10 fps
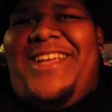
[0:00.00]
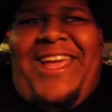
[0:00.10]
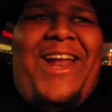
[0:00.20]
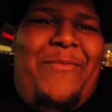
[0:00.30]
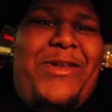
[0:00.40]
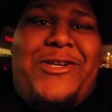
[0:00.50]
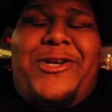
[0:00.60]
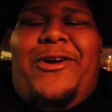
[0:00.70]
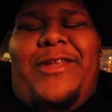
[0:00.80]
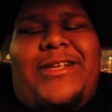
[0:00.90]
And I've been a
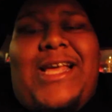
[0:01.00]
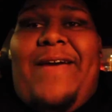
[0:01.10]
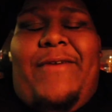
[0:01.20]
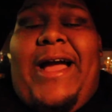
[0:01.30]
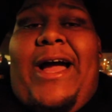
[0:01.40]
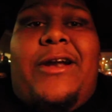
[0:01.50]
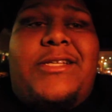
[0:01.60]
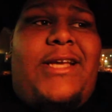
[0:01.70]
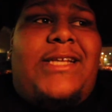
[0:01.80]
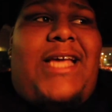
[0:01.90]
jerk all day. I
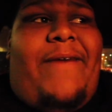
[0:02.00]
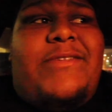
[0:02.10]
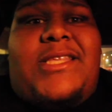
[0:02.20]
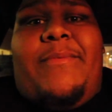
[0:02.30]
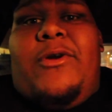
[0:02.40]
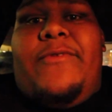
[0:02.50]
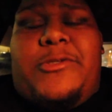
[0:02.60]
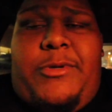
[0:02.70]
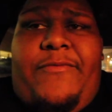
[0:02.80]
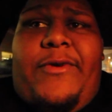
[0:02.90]
haven't slept in over
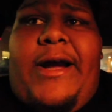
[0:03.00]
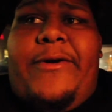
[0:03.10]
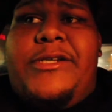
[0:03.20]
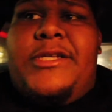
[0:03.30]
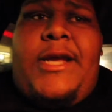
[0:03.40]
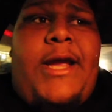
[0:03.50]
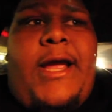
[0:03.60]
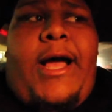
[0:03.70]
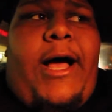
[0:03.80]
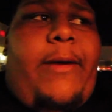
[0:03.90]
24 hours.
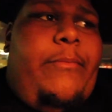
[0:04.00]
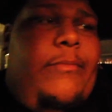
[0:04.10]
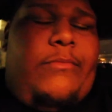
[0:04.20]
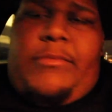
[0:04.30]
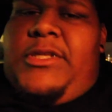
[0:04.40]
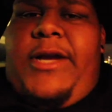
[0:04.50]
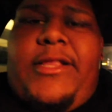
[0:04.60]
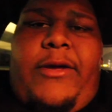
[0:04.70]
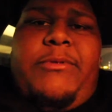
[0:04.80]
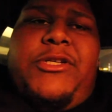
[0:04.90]
It's
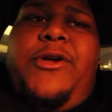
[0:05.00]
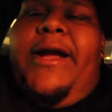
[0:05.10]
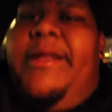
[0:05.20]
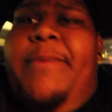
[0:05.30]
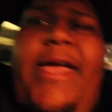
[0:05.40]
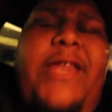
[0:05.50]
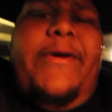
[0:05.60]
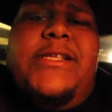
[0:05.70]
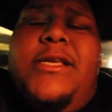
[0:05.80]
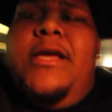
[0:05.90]
right though, I'm just grinding. But
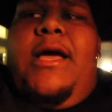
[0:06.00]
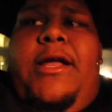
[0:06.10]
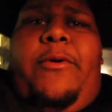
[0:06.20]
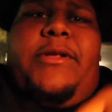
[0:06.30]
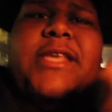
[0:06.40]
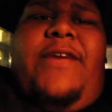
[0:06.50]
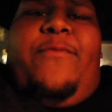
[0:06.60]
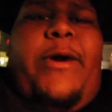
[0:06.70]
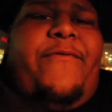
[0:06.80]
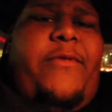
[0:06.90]
anyways, don't want to take
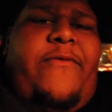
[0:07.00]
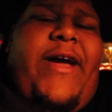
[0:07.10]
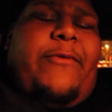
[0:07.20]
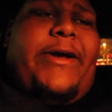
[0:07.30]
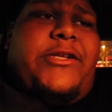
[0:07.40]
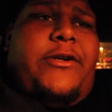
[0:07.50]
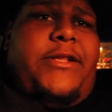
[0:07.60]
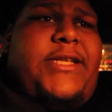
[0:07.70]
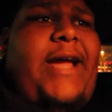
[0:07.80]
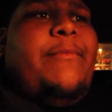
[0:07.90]
away from the fact why I turned on
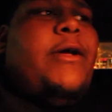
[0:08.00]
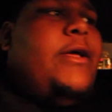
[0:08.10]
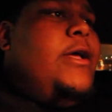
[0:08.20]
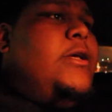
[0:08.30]
this camera.